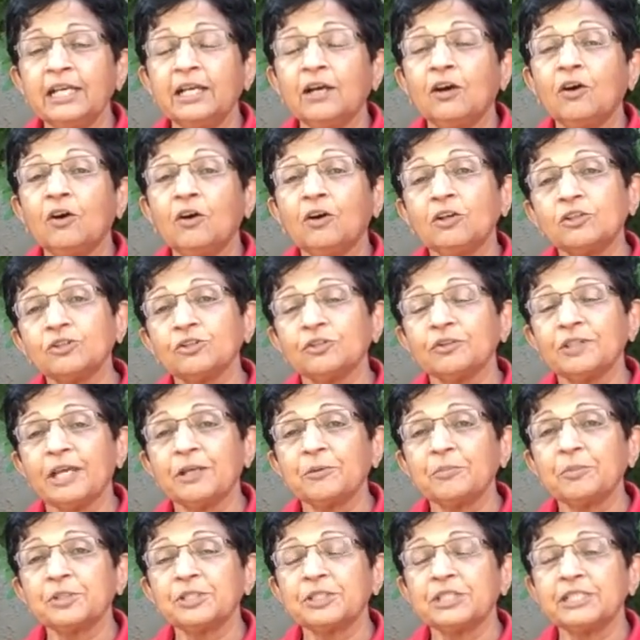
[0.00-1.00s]
Also,
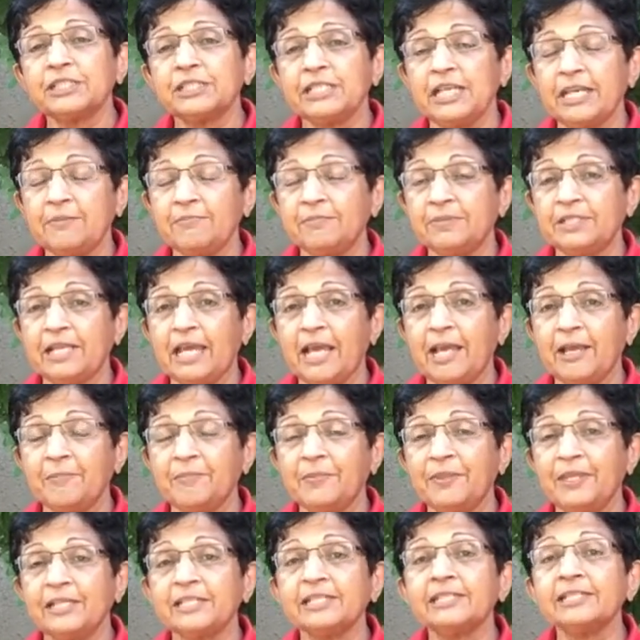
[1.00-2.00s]
that was the same
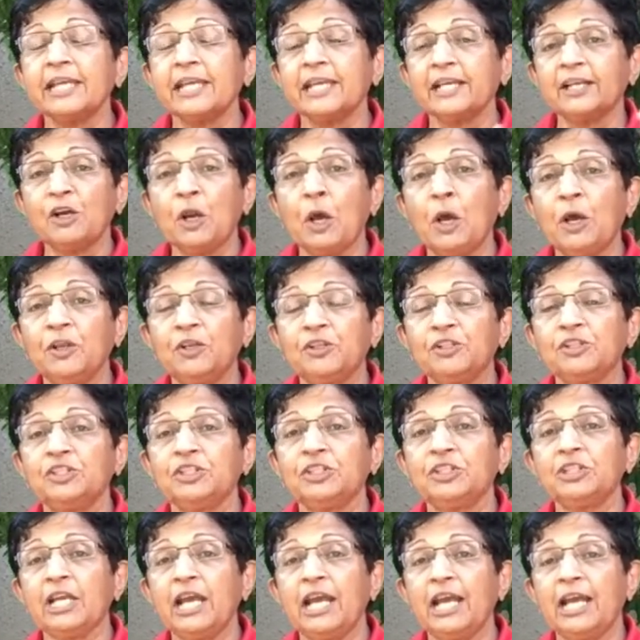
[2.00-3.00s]
time that
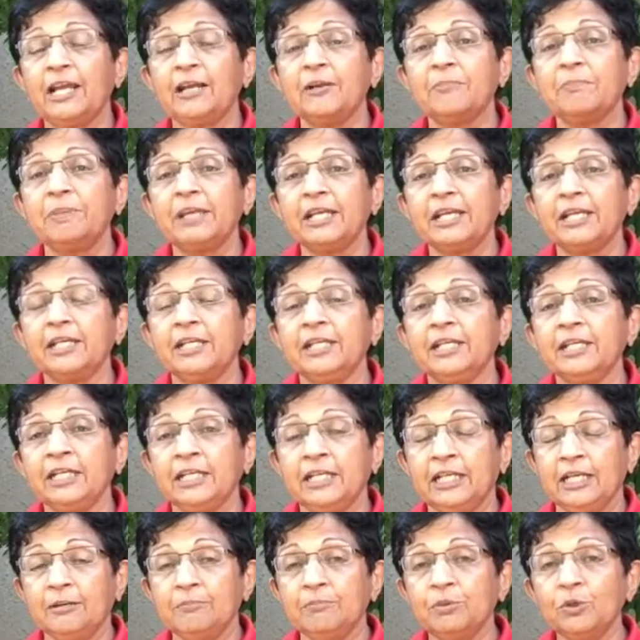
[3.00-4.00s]
technology had a big
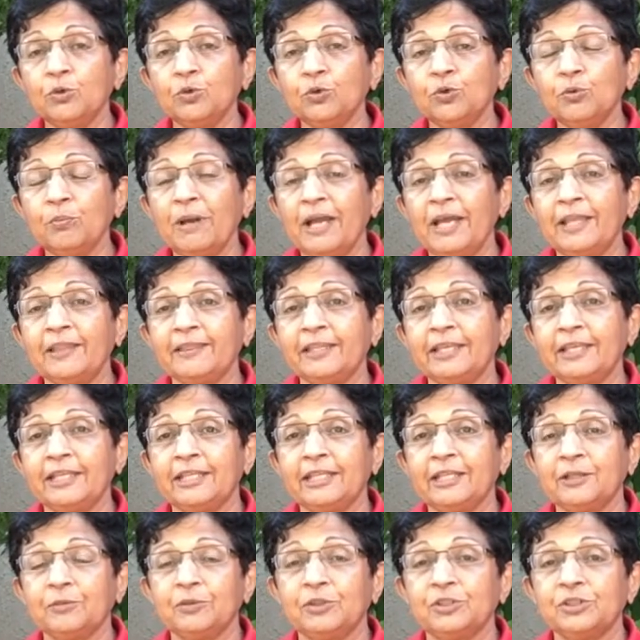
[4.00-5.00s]
boom, and then
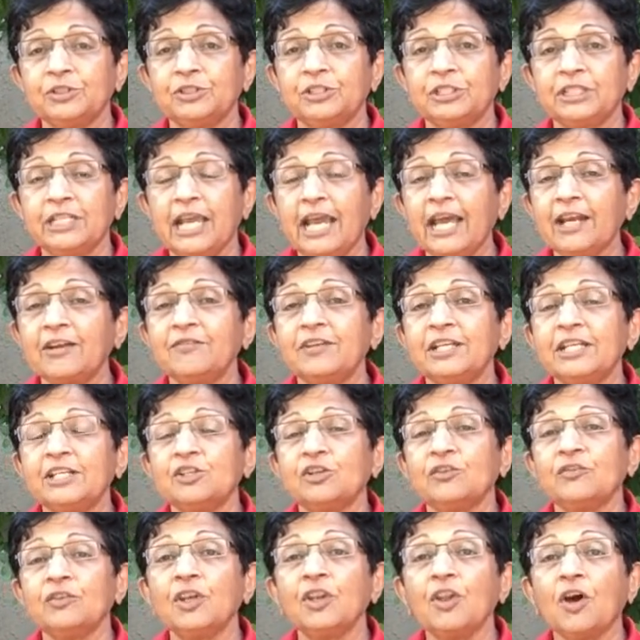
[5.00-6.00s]
there was the advent
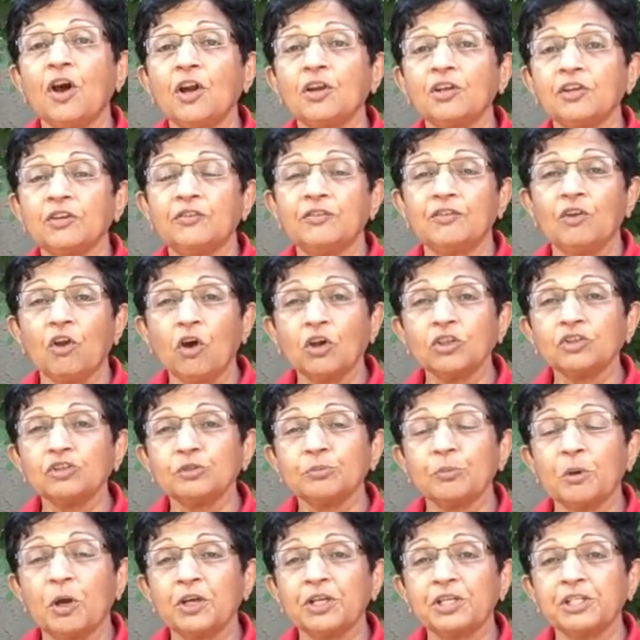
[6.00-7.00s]
of a lot of launch
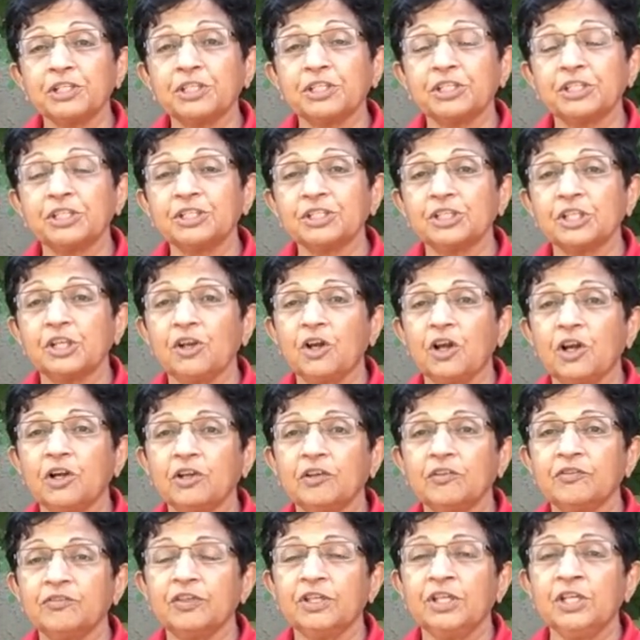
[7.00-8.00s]
monitors, a lot
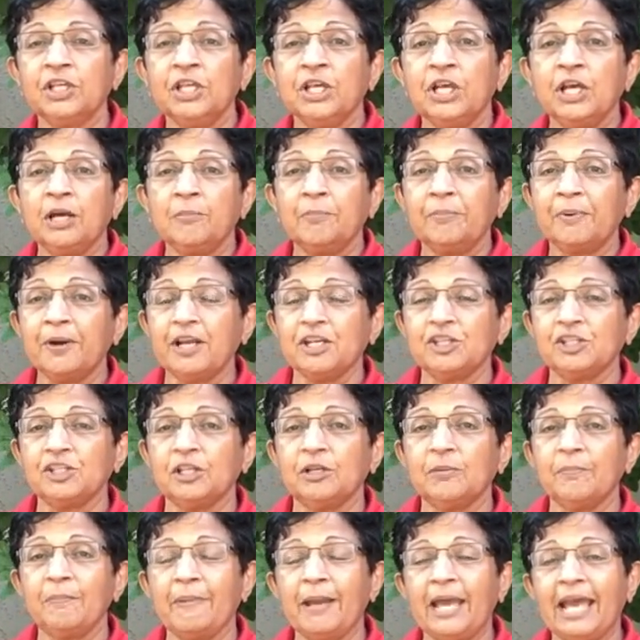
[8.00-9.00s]
of
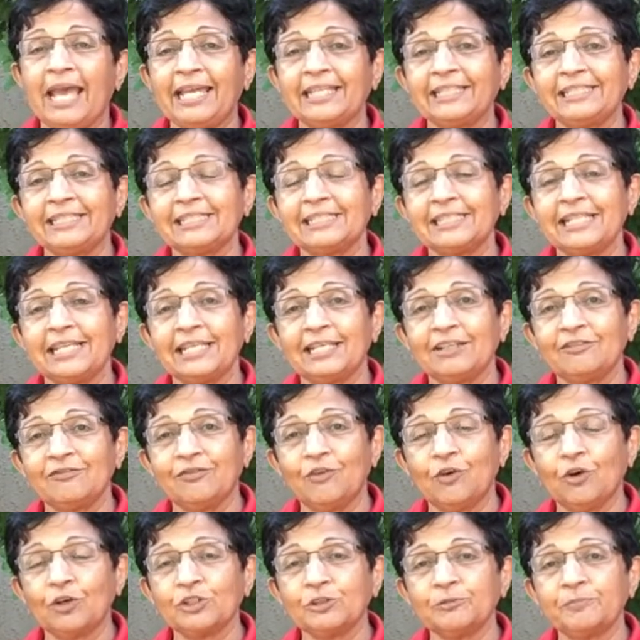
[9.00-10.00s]
pressure mats and
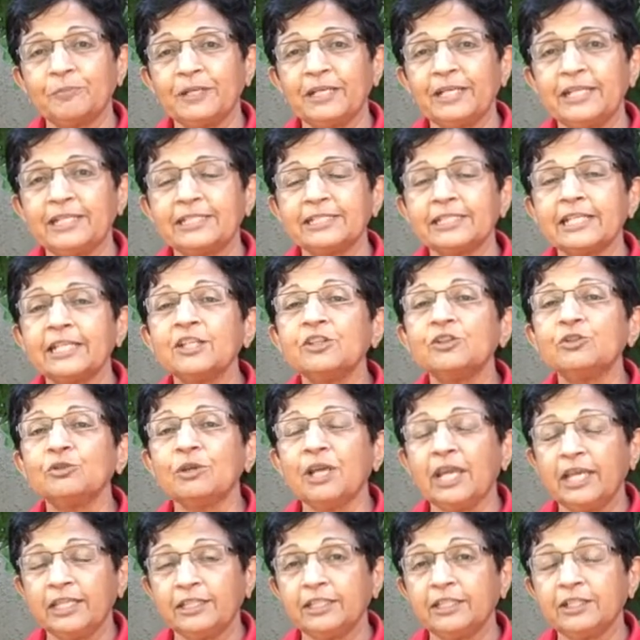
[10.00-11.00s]
force plates, and
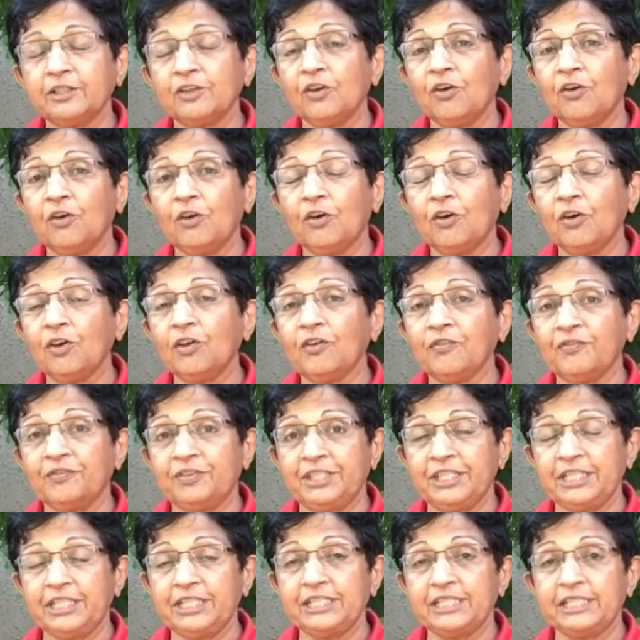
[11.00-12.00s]
together all of
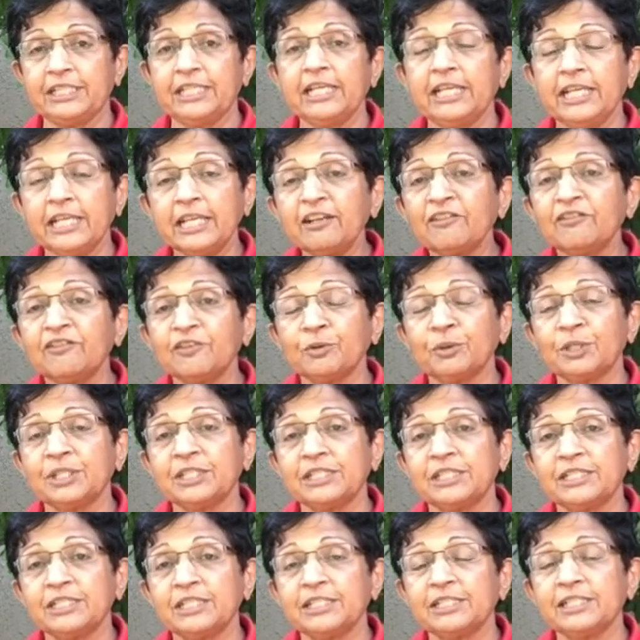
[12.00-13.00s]
these
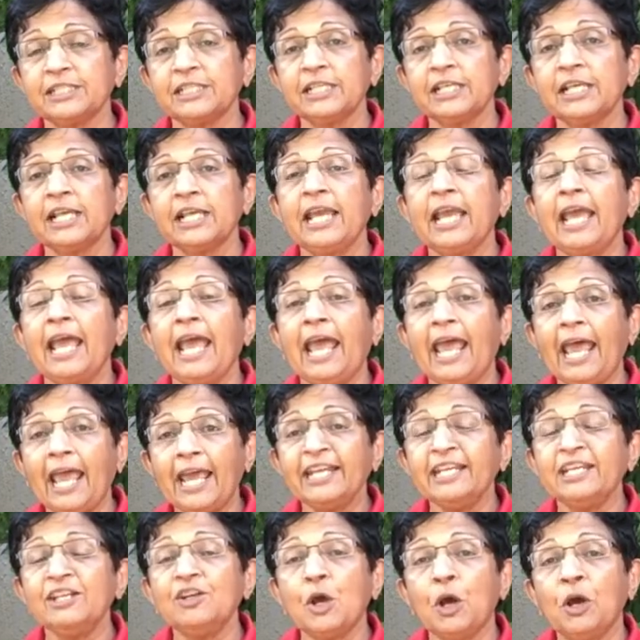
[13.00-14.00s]
influences
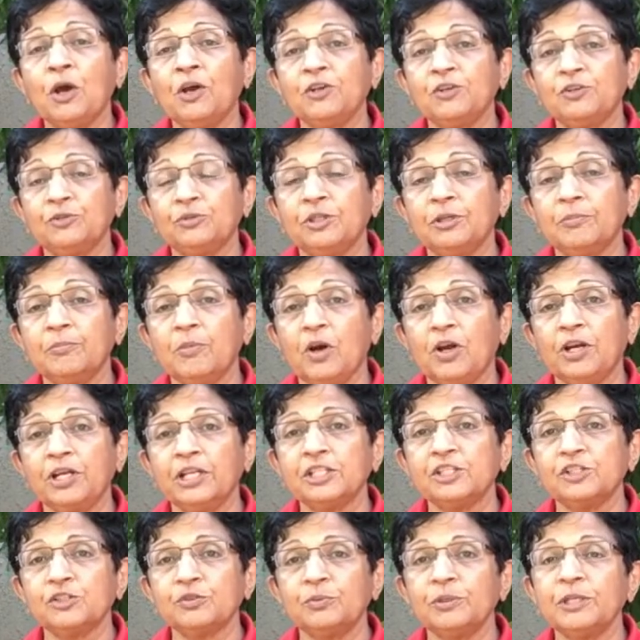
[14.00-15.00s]
added on to the
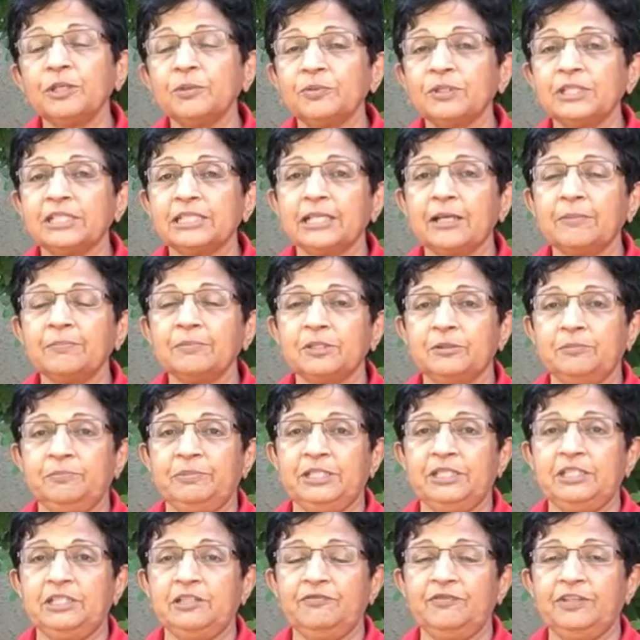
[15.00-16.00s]
modern swing with some
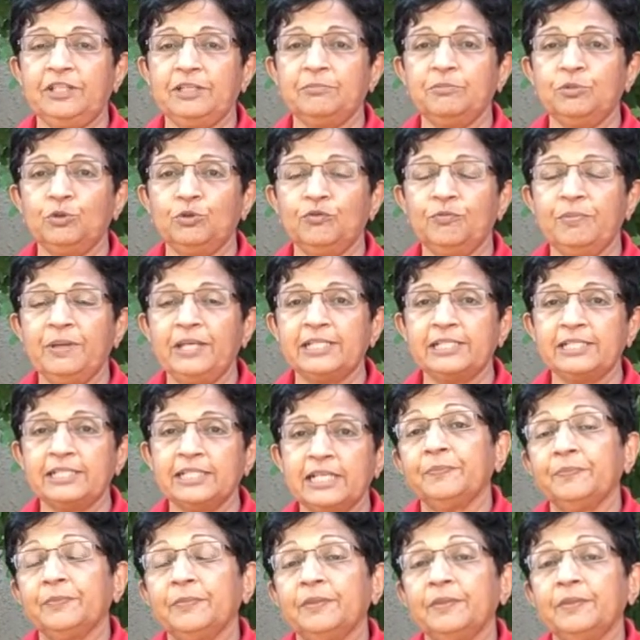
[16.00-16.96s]
specific movements.